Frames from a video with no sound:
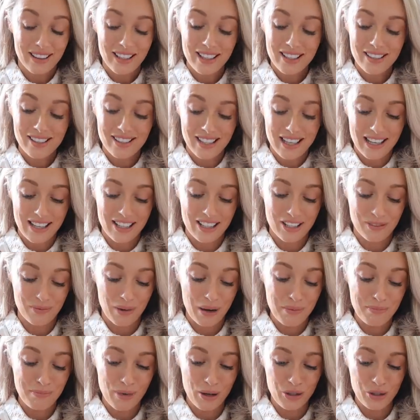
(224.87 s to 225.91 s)
This is
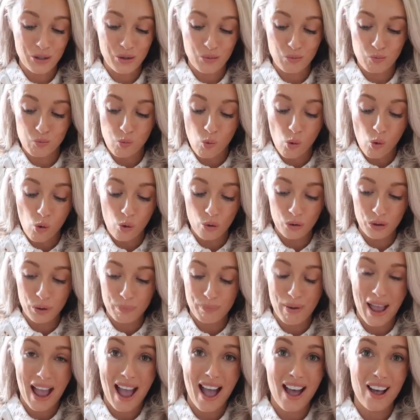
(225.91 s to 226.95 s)
my most worn
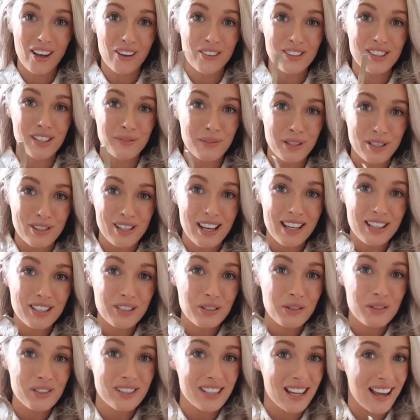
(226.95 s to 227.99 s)
pair of summer sandals.